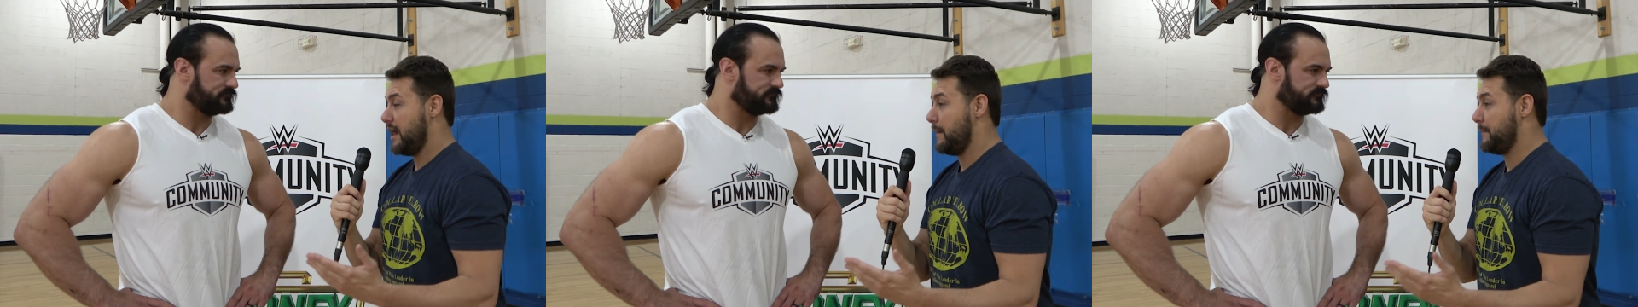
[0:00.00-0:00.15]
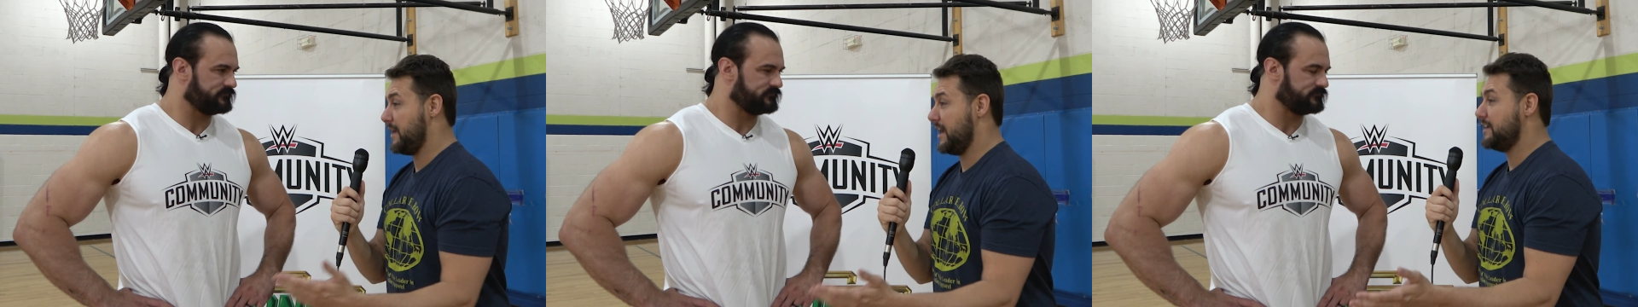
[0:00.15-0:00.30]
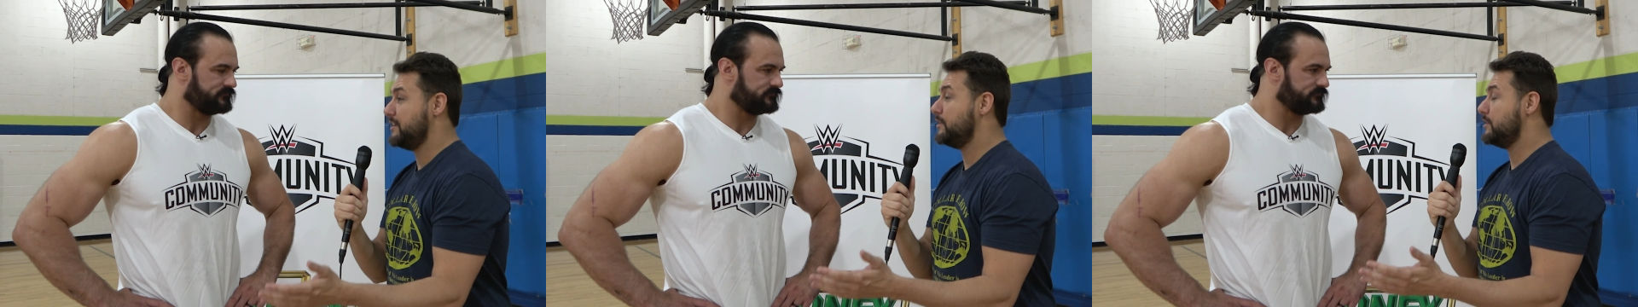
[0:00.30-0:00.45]
Speaker 1: I
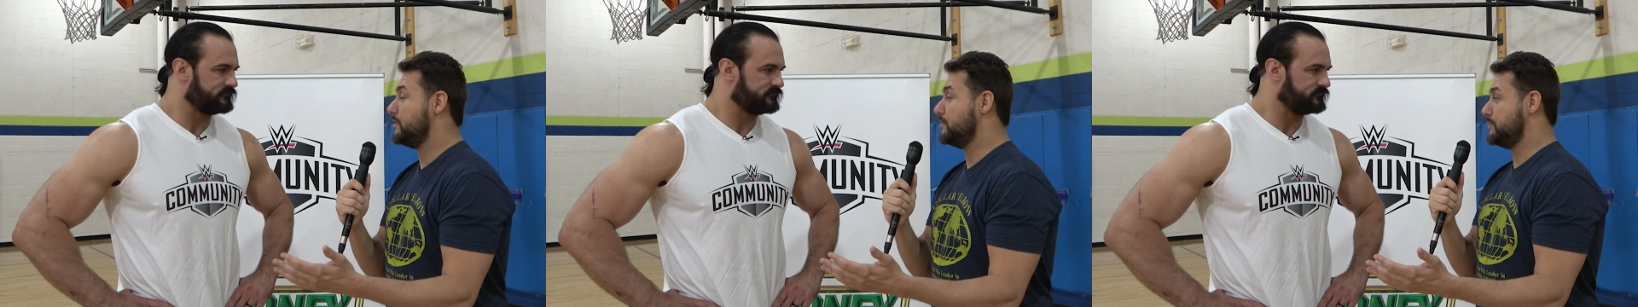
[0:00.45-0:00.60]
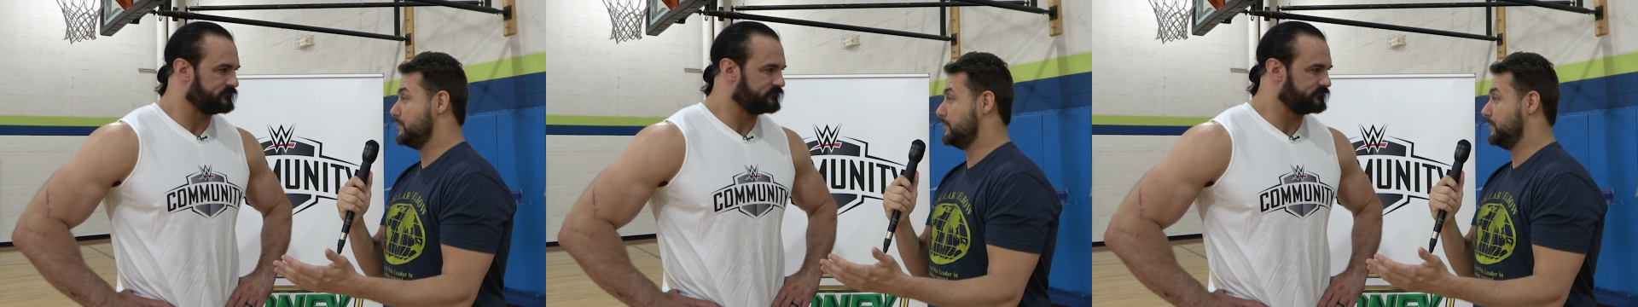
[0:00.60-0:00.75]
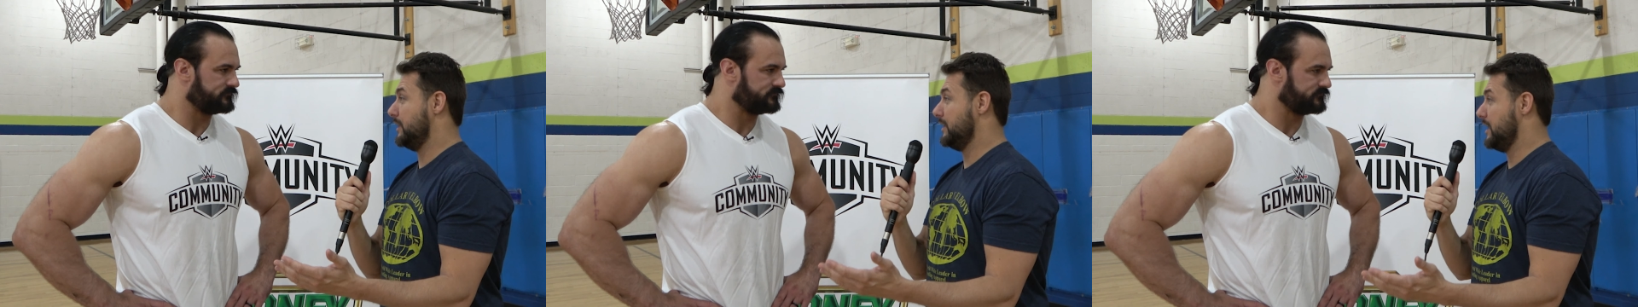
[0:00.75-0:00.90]
mean, I know you
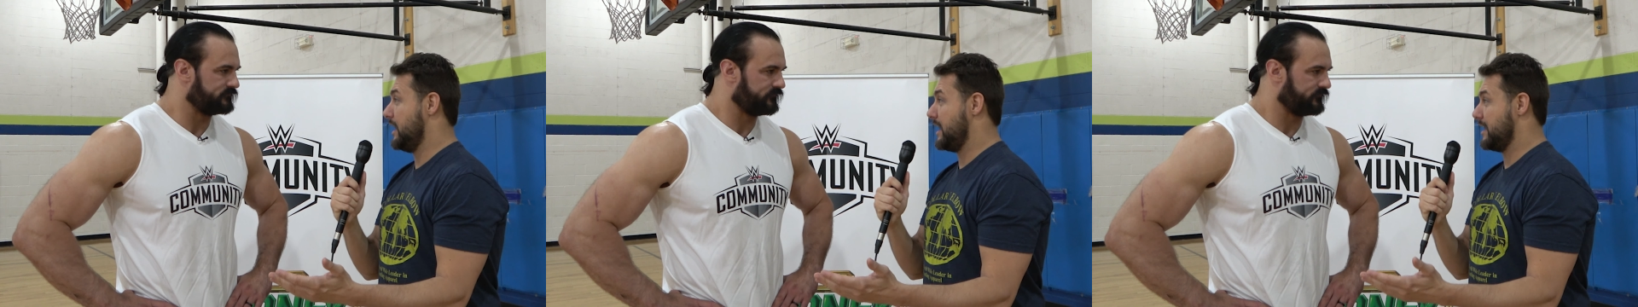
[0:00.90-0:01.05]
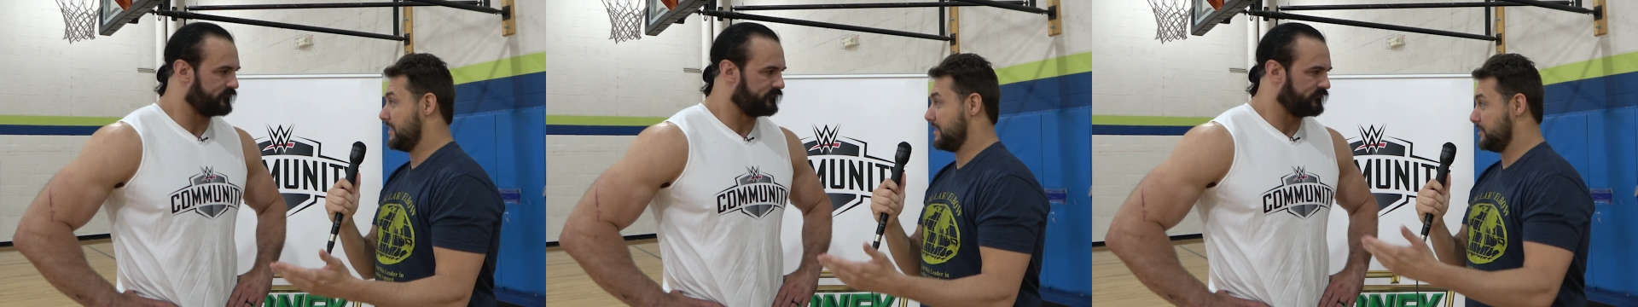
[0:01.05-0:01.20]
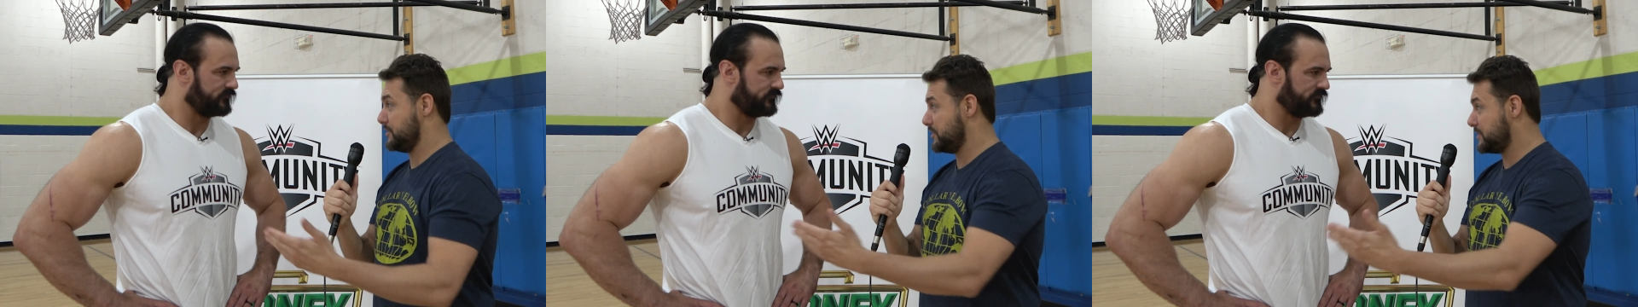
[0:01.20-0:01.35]
do a
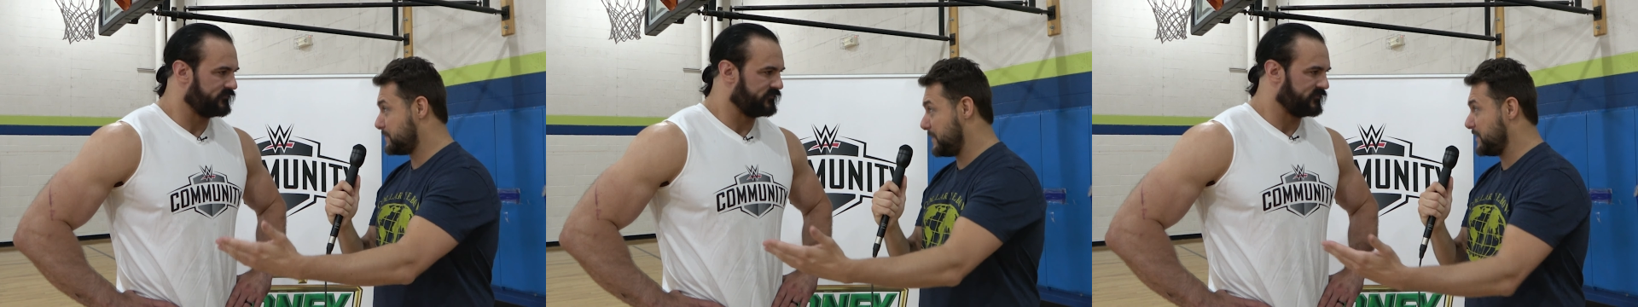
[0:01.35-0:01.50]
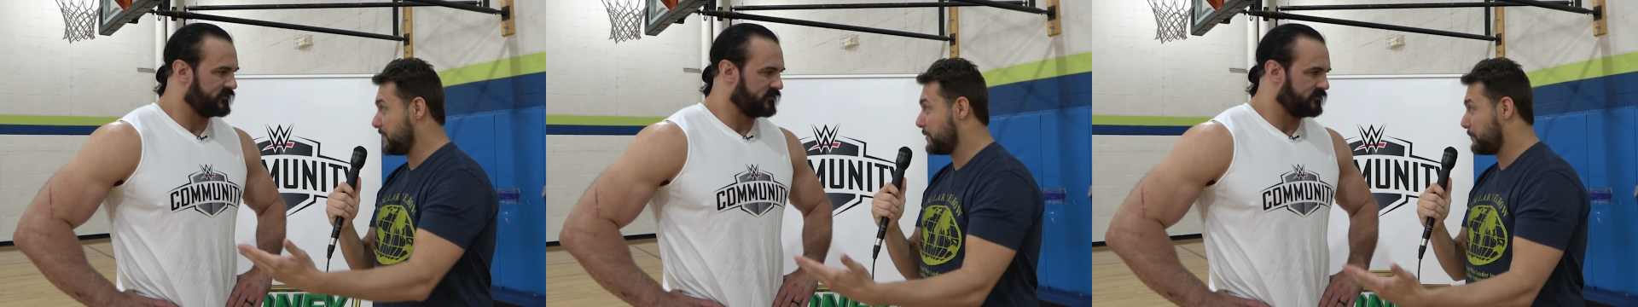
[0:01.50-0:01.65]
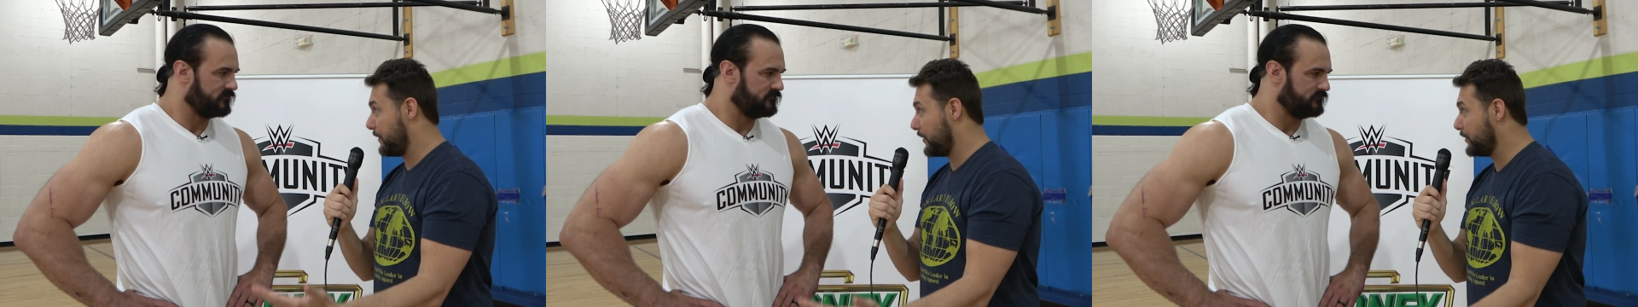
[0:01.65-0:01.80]
lot of these. You
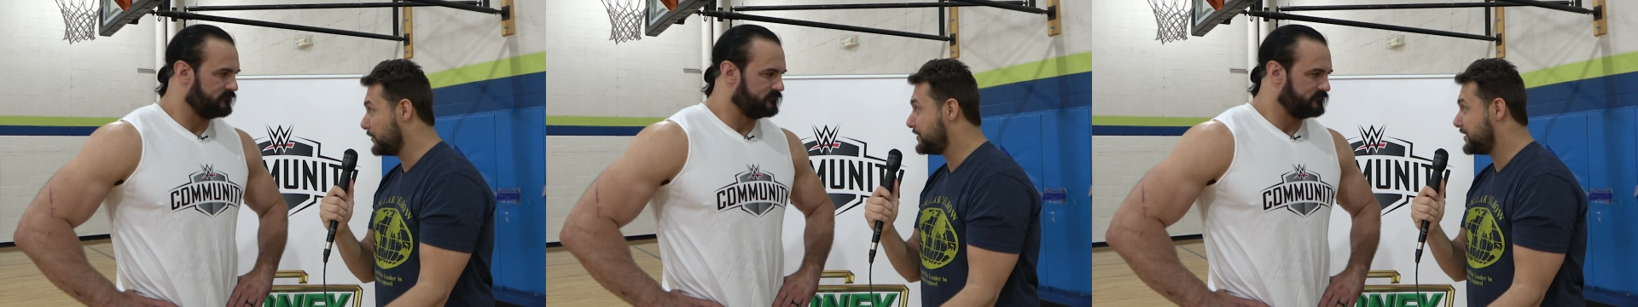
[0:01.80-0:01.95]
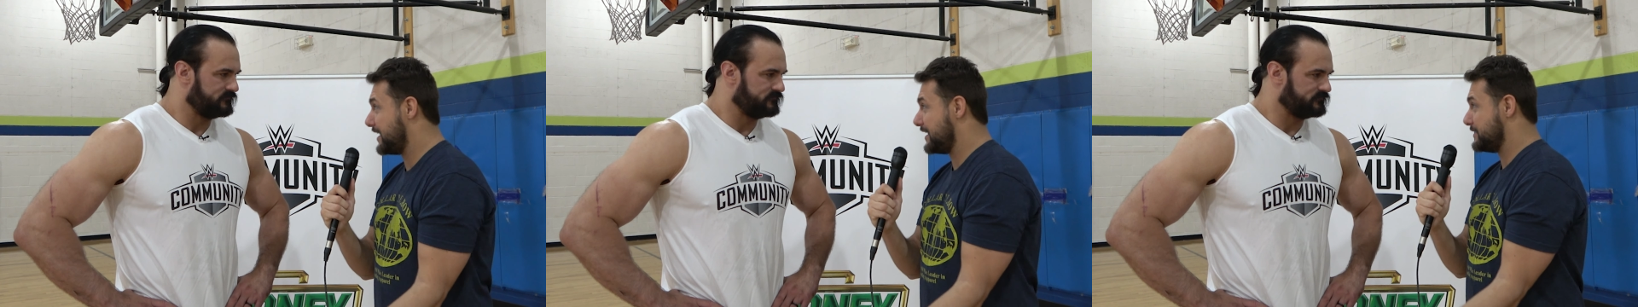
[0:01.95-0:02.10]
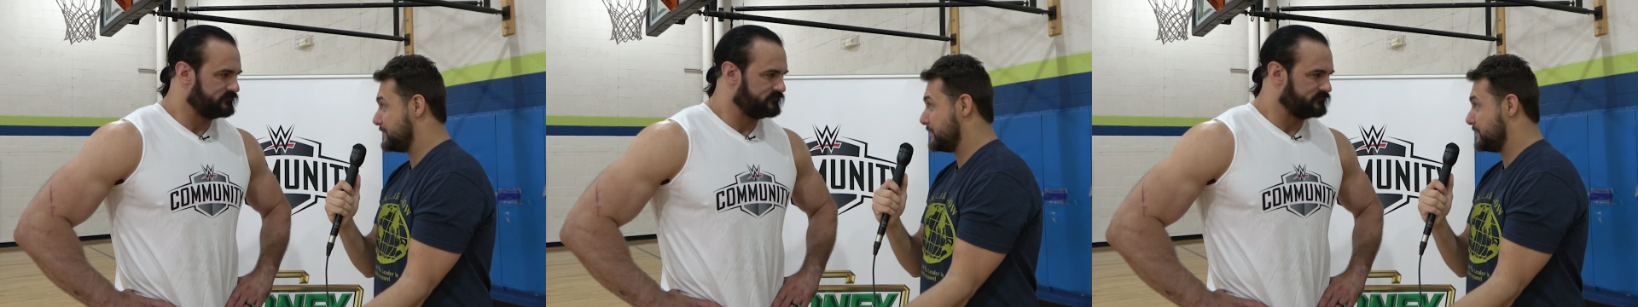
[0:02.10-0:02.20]
spent your birthday